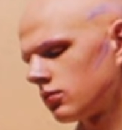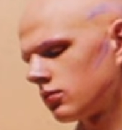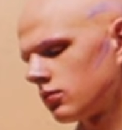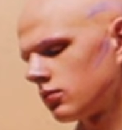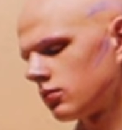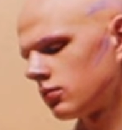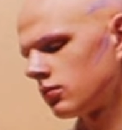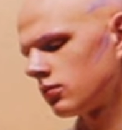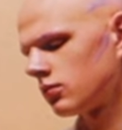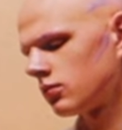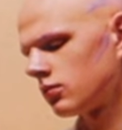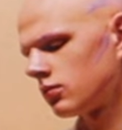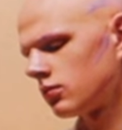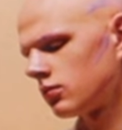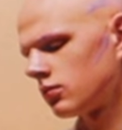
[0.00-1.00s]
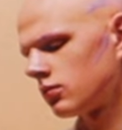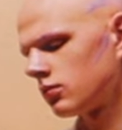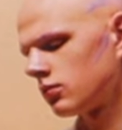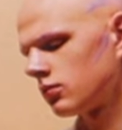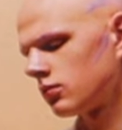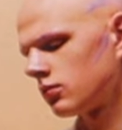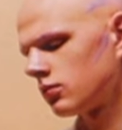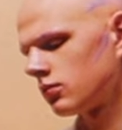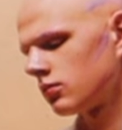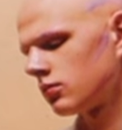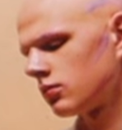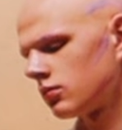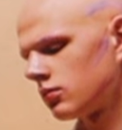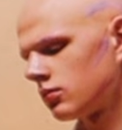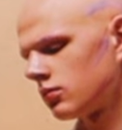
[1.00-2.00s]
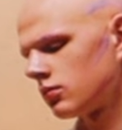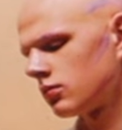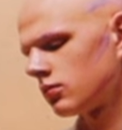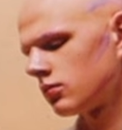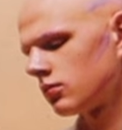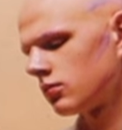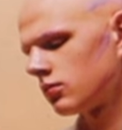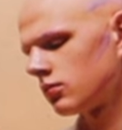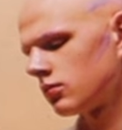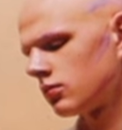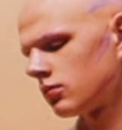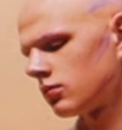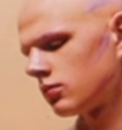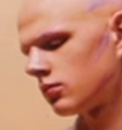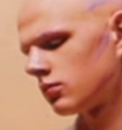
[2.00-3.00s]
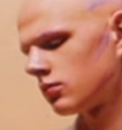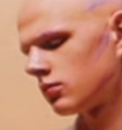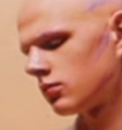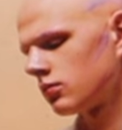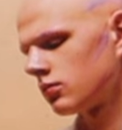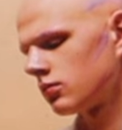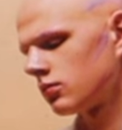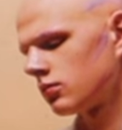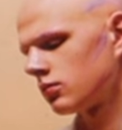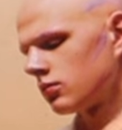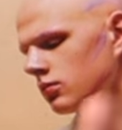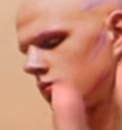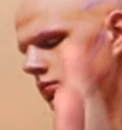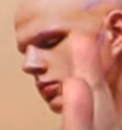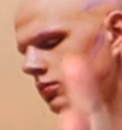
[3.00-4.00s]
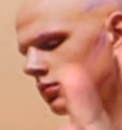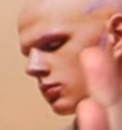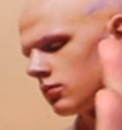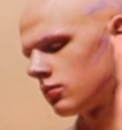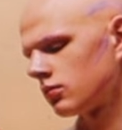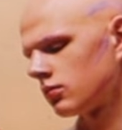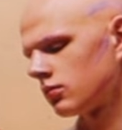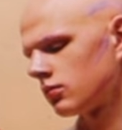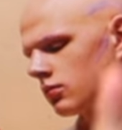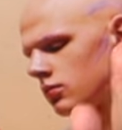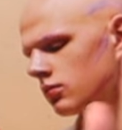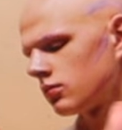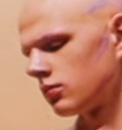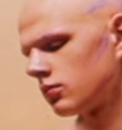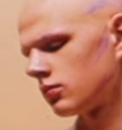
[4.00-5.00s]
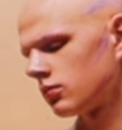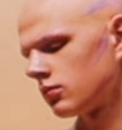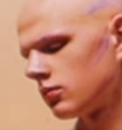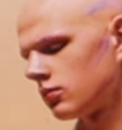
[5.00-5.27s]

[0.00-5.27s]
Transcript: (not speaking)